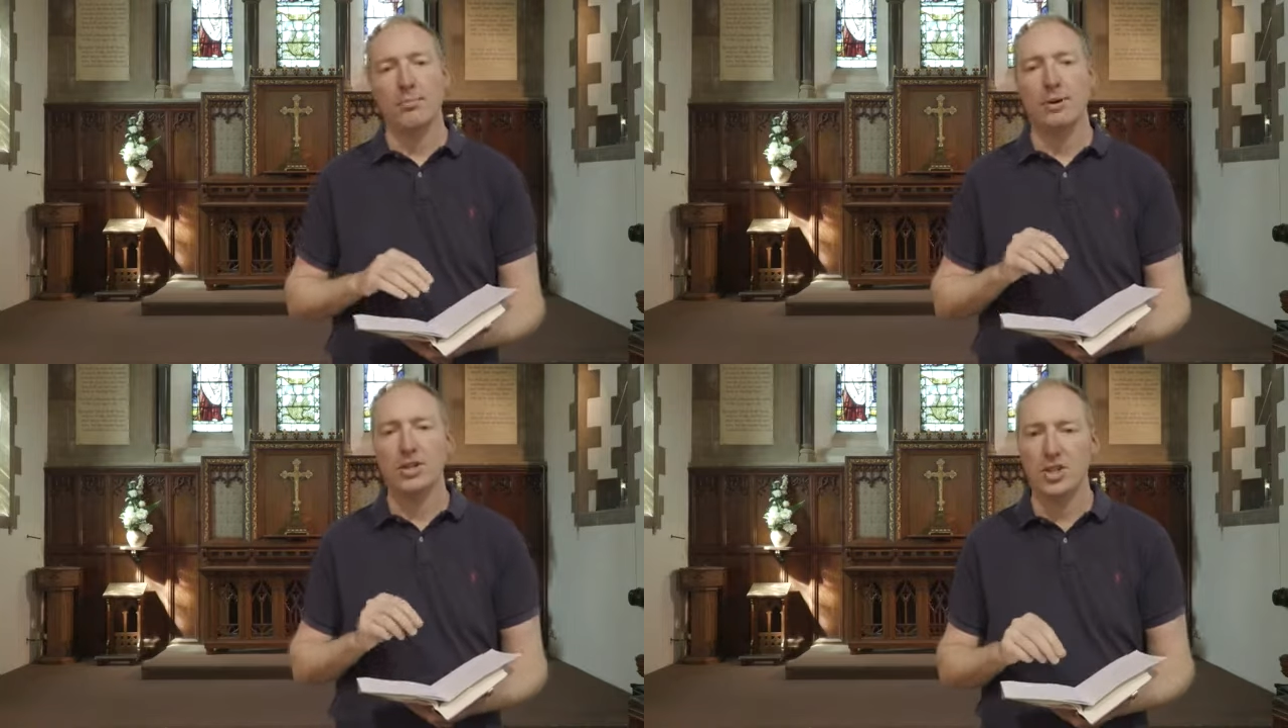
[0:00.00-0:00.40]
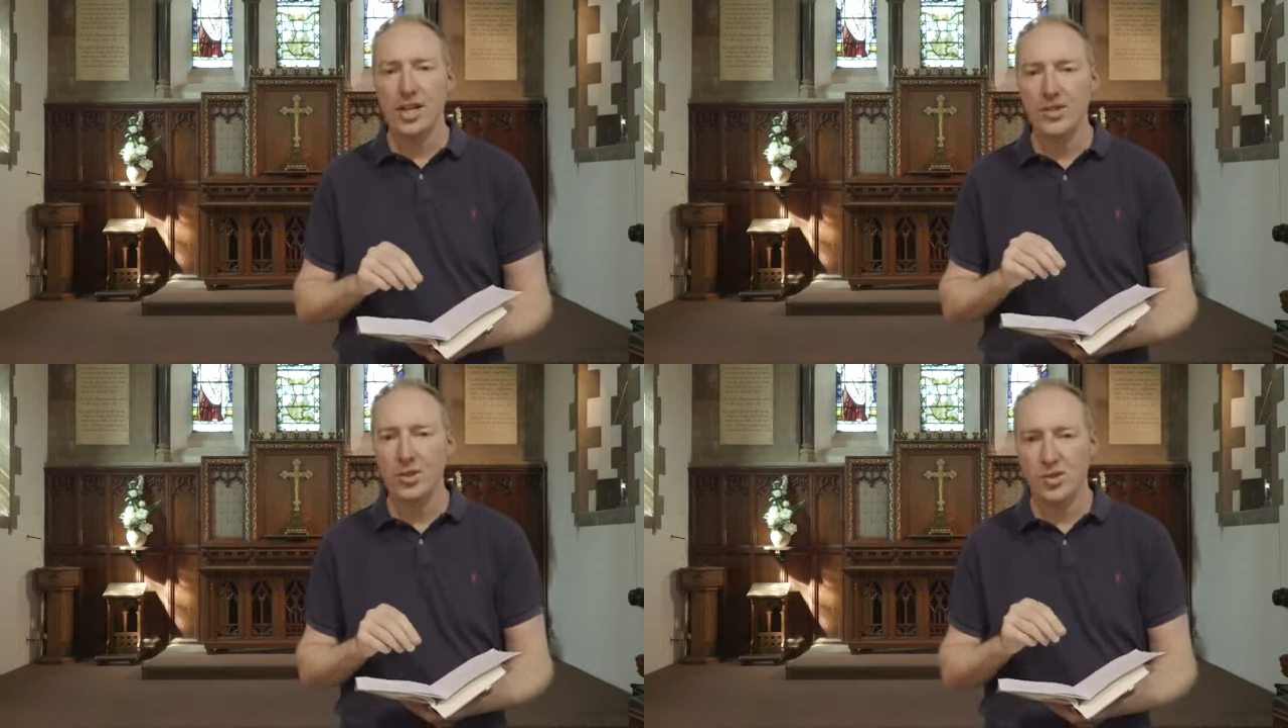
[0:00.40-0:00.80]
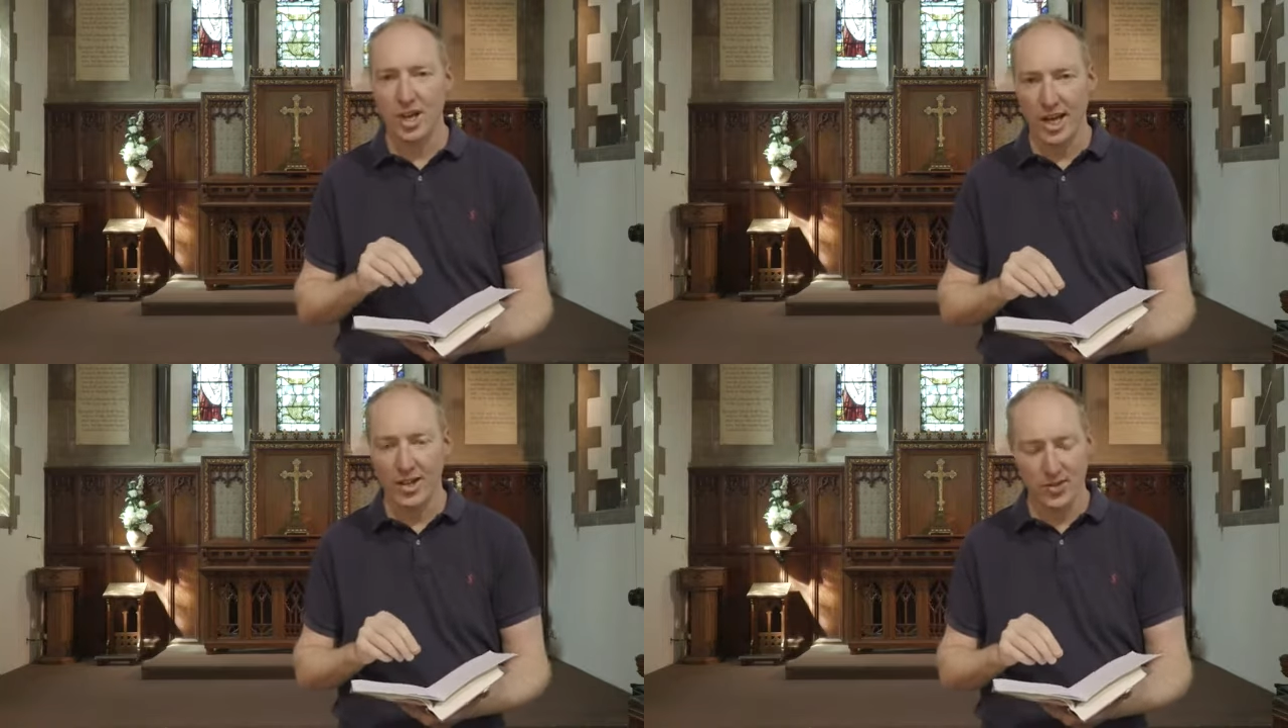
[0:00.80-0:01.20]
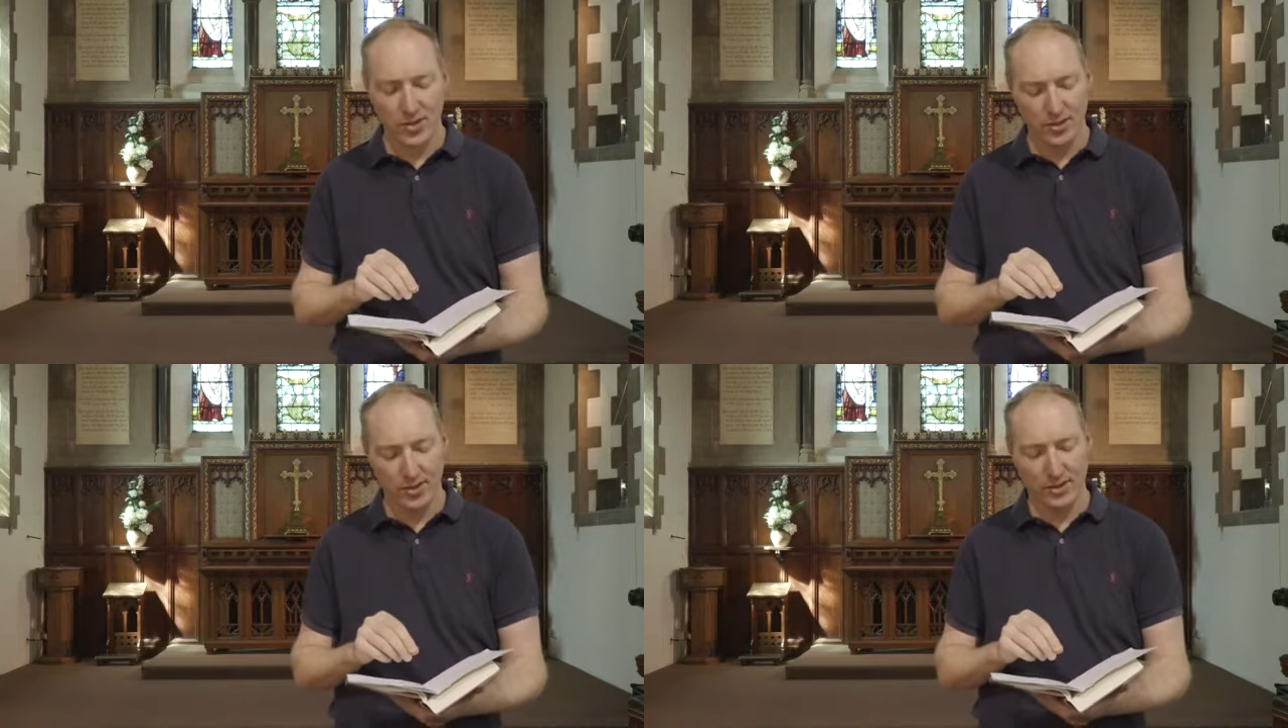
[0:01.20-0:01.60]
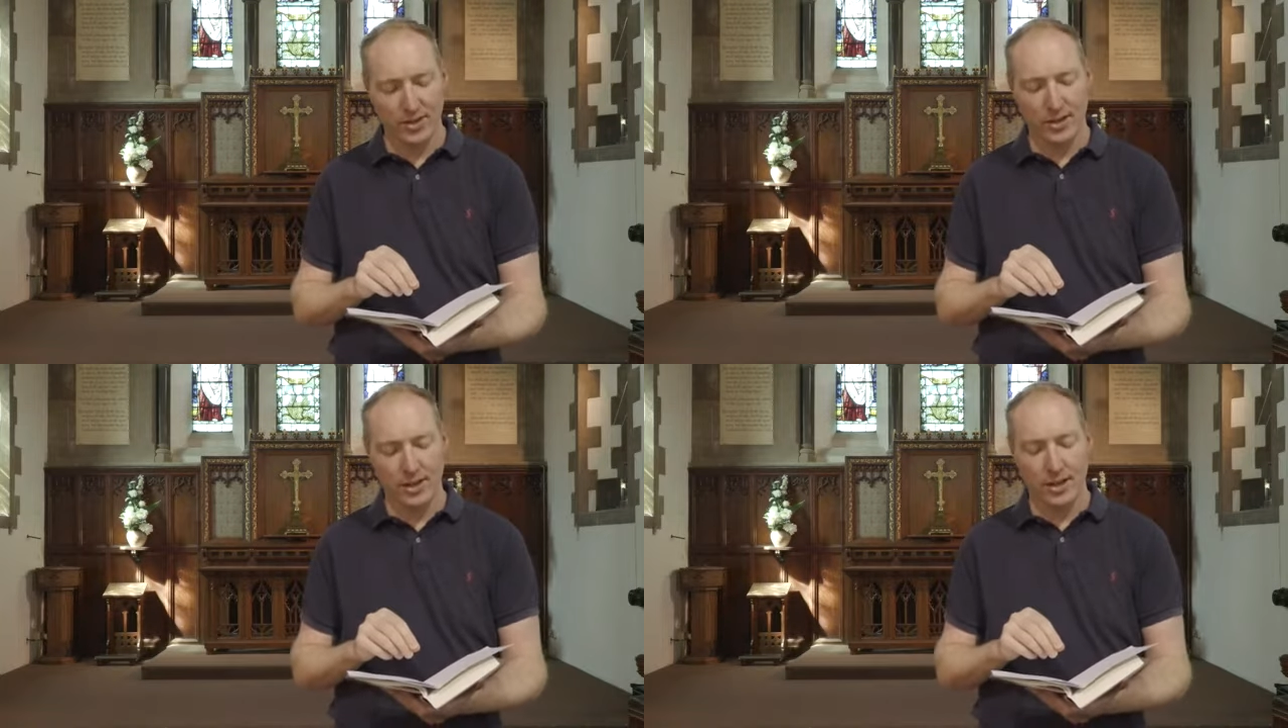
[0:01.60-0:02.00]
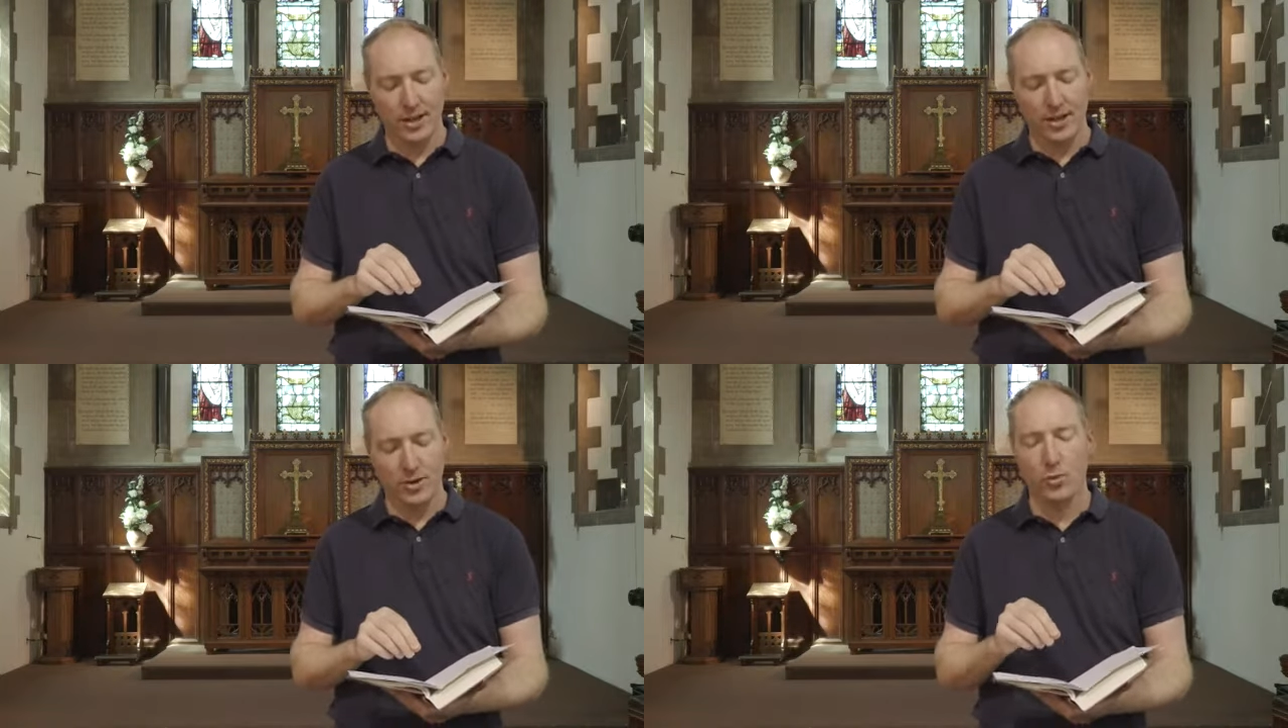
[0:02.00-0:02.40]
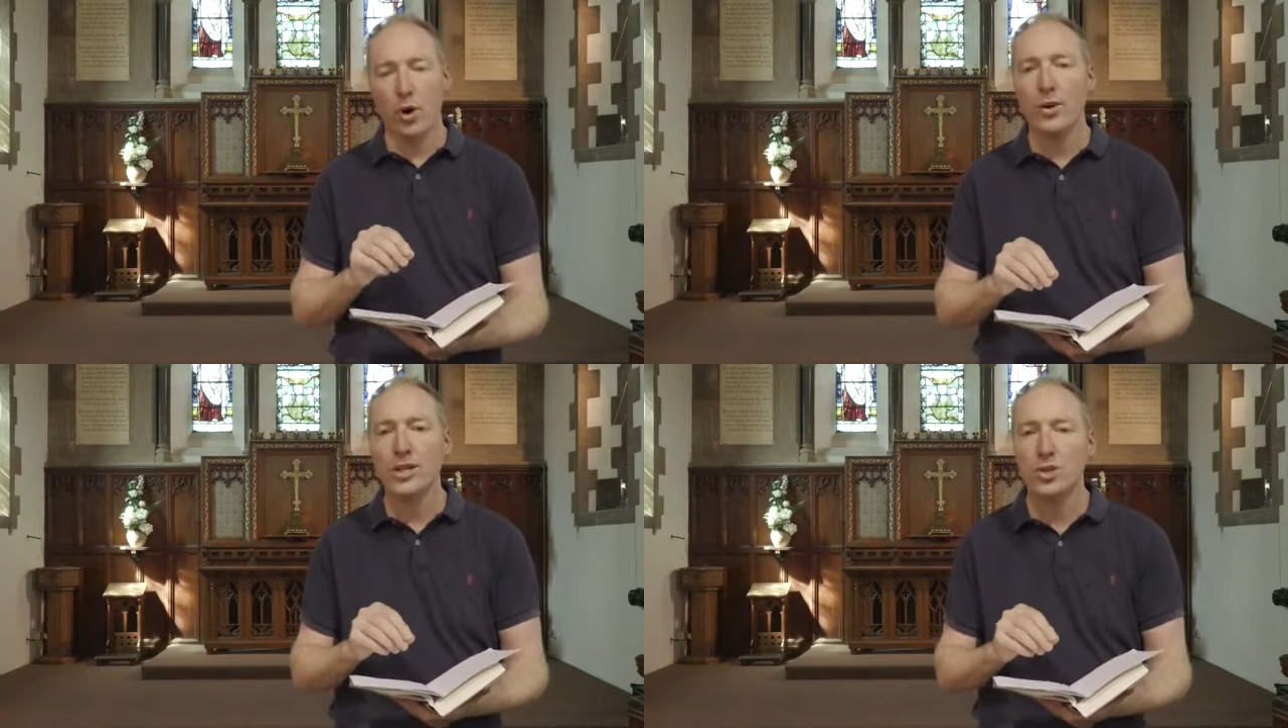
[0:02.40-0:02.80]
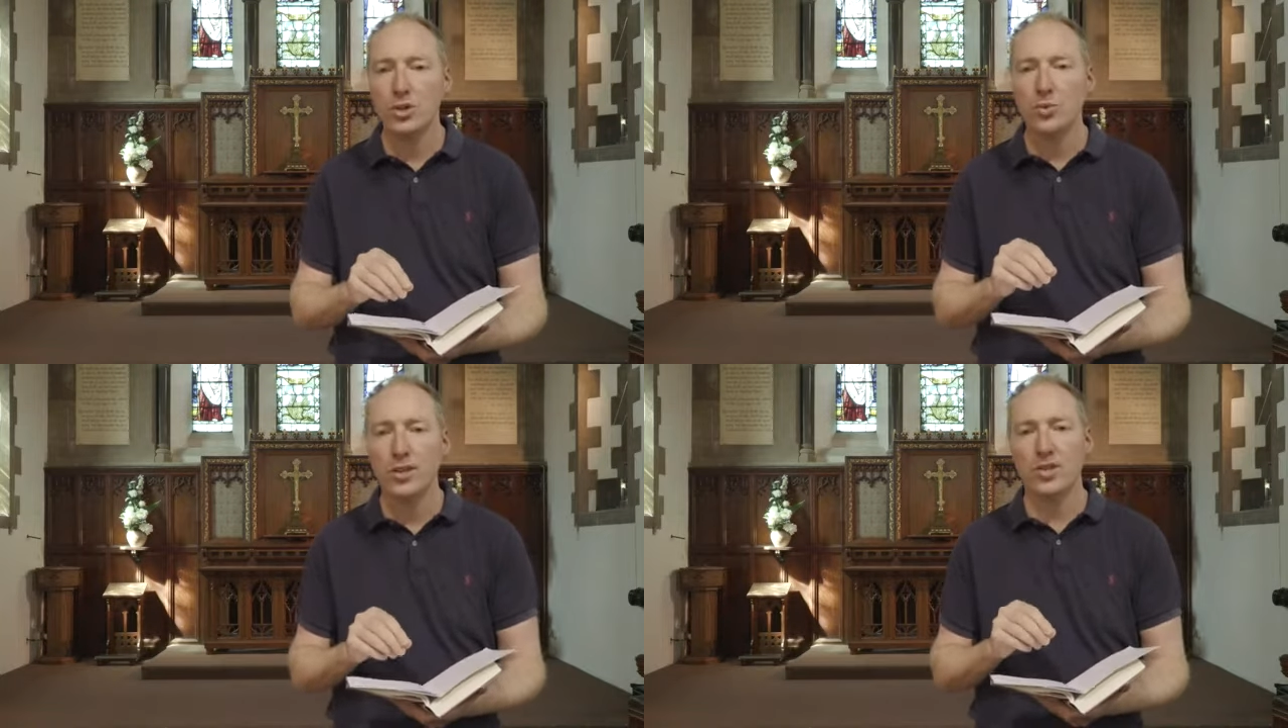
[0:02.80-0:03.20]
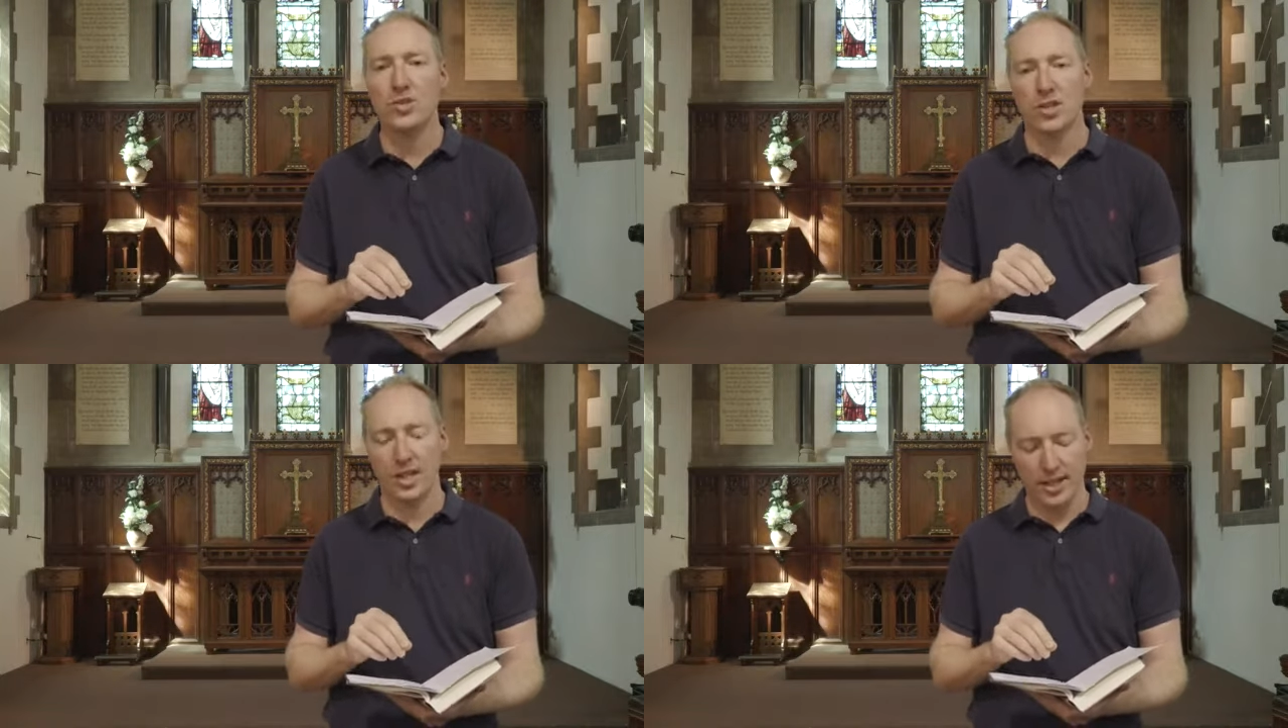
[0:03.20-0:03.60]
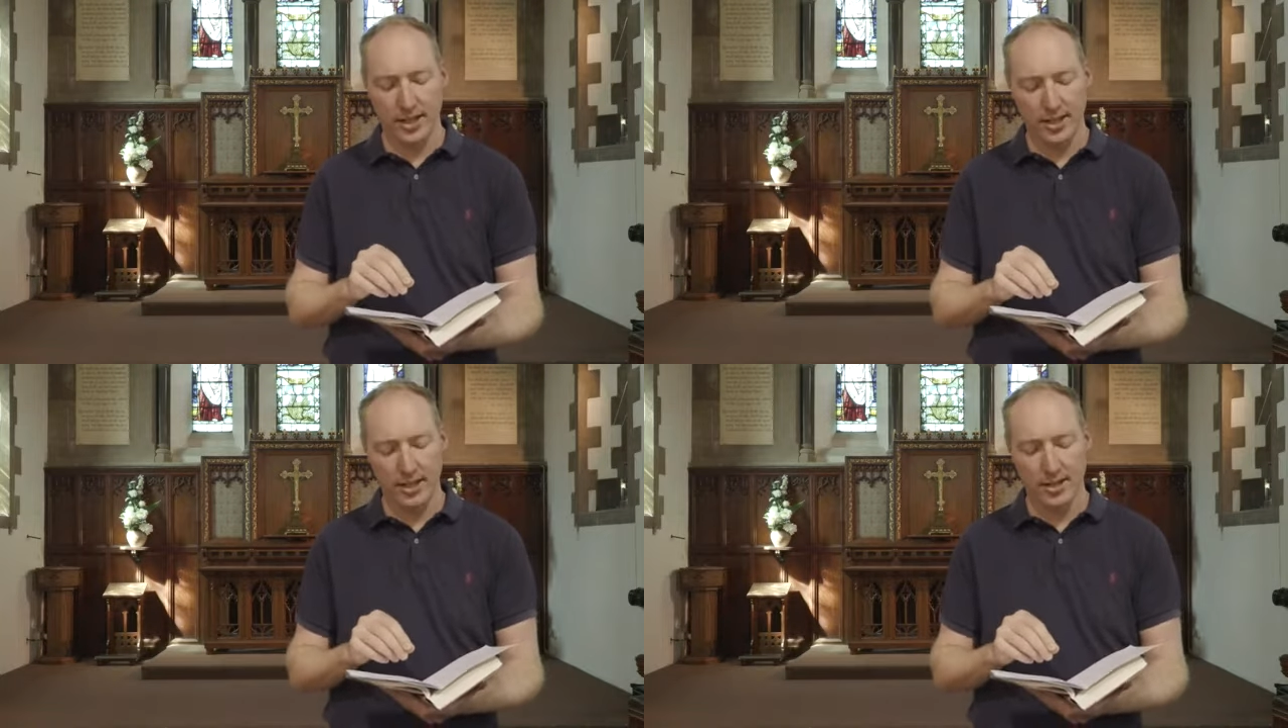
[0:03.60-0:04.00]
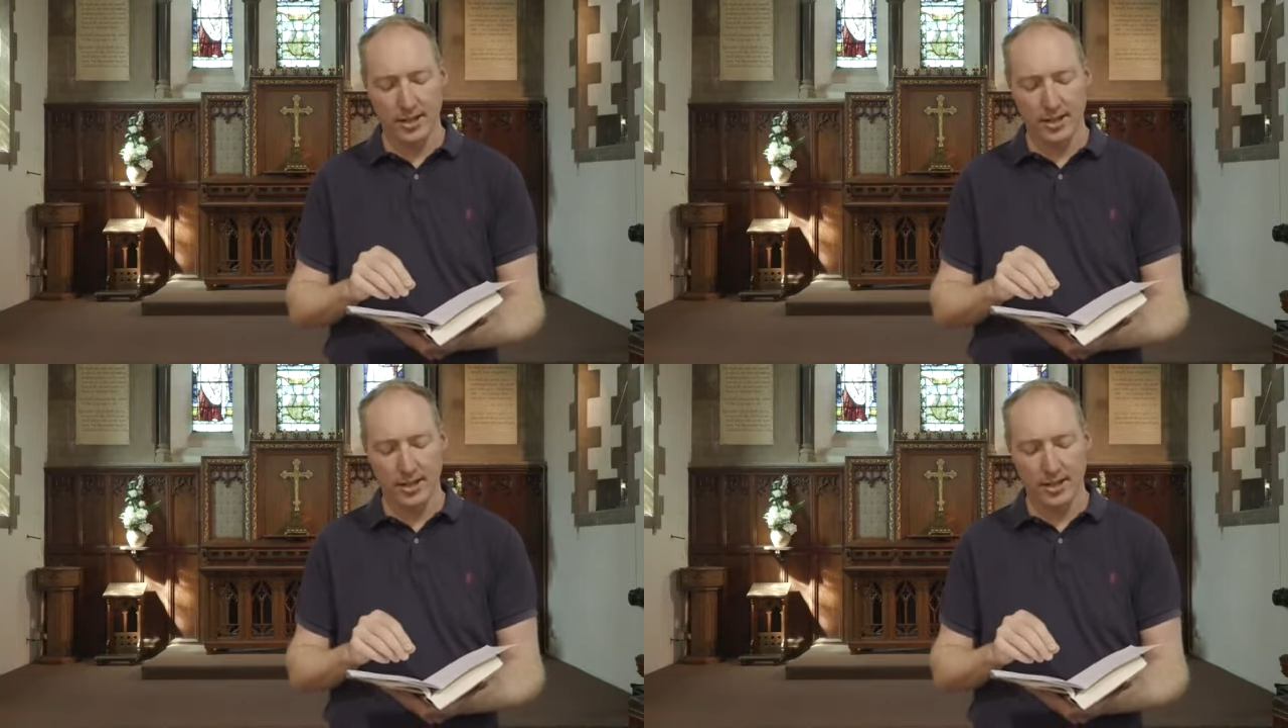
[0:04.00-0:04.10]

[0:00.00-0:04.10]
But Jesus says, what we do with the seed